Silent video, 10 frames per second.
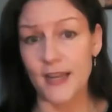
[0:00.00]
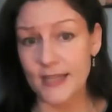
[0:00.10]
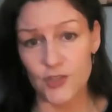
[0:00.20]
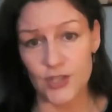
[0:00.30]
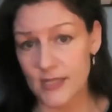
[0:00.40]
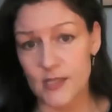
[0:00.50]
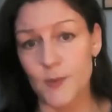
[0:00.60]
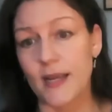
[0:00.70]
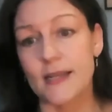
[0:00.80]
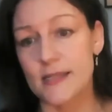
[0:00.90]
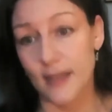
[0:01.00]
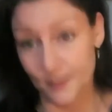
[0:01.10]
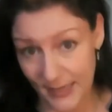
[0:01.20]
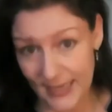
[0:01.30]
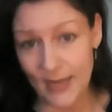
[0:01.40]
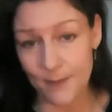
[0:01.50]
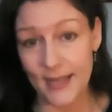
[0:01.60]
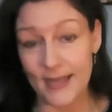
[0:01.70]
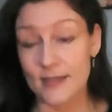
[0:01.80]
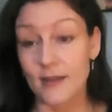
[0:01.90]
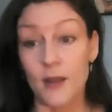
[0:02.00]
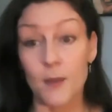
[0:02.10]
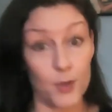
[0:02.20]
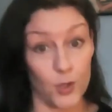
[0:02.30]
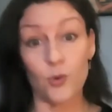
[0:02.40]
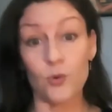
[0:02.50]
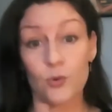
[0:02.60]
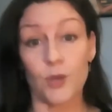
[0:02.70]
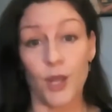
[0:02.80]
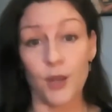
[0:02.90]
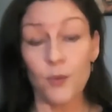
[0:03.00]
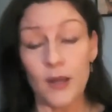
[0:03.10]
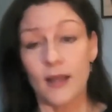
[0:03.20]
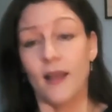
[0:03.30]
furnishings when I designed my key bed, but Google knew,